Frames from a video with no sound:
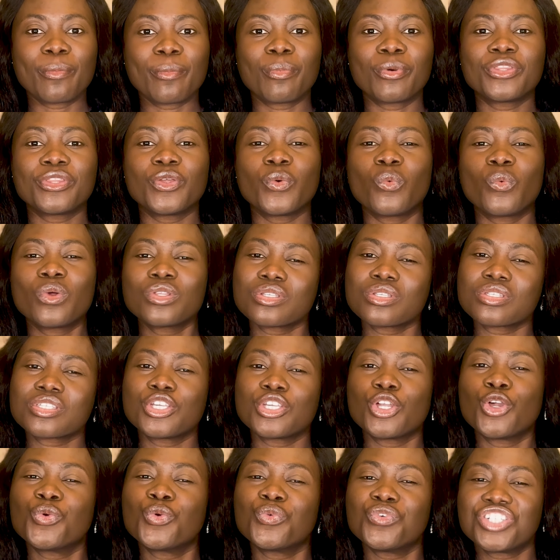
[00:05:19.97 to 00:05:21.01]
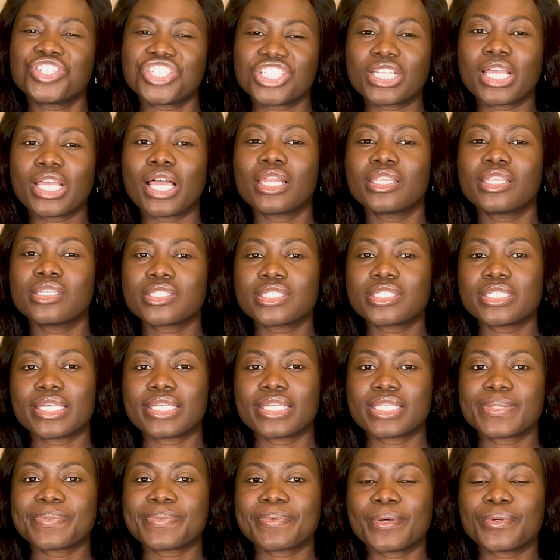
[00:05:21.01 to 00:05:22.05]
But they want to see originality
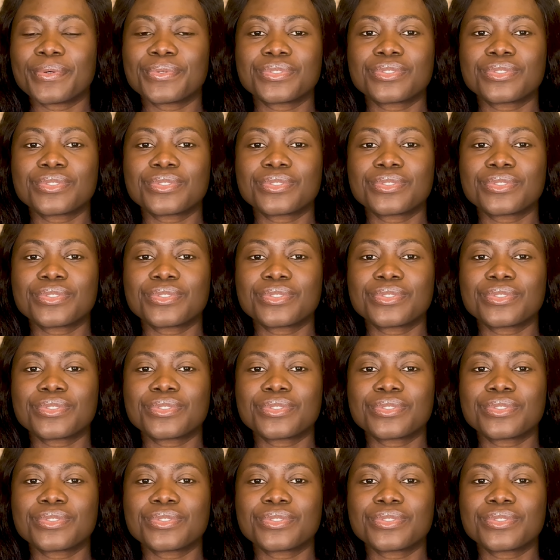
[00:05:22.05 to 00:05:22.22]
as well.